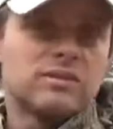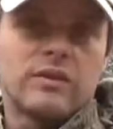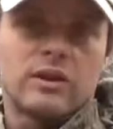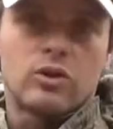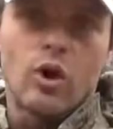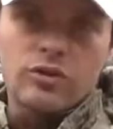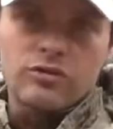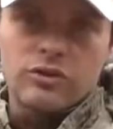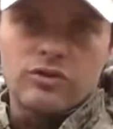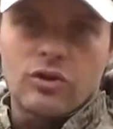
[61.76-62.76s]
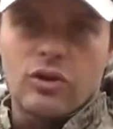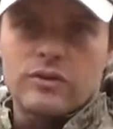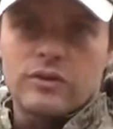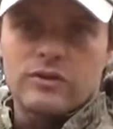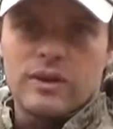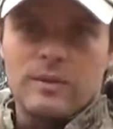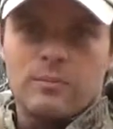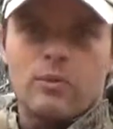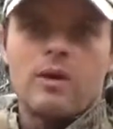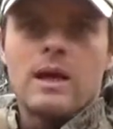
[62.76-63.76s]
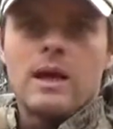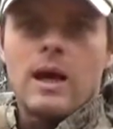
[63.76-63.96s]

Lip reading: given a cursory search, for example,